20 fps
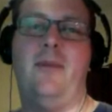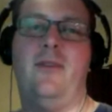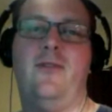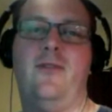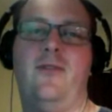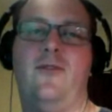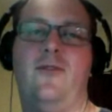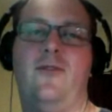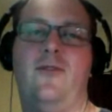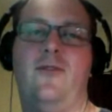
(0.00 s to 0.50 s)

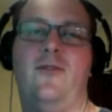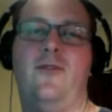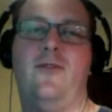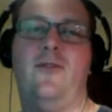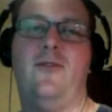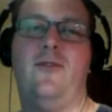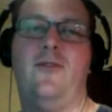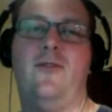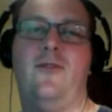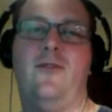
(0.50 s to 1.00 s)
app?
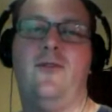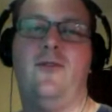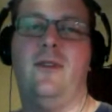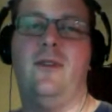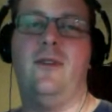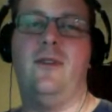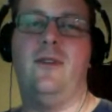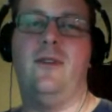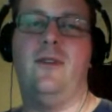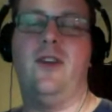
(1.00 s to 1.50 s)

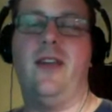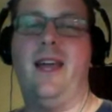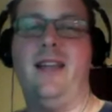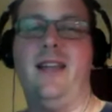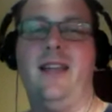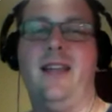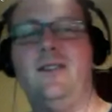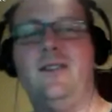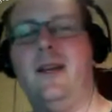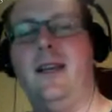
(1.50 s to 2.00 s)

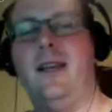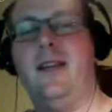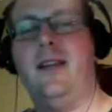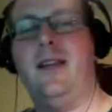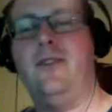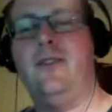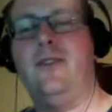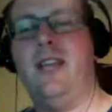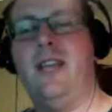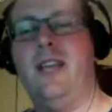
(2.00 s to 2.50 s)
Showcase lets
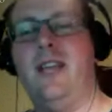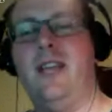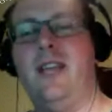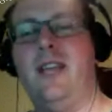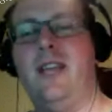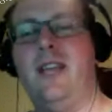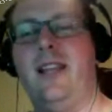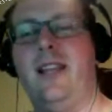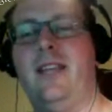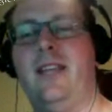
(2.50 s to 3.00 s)

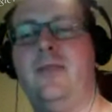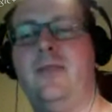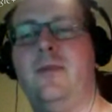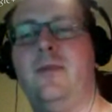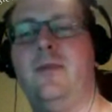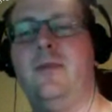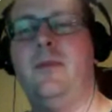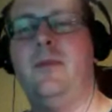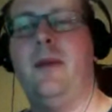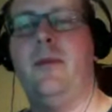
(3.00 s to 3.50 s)
you share
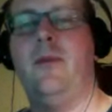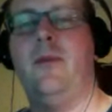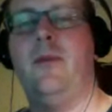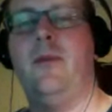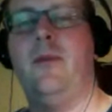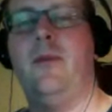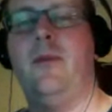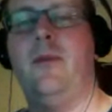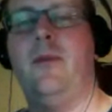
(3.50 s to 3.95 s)
links with people.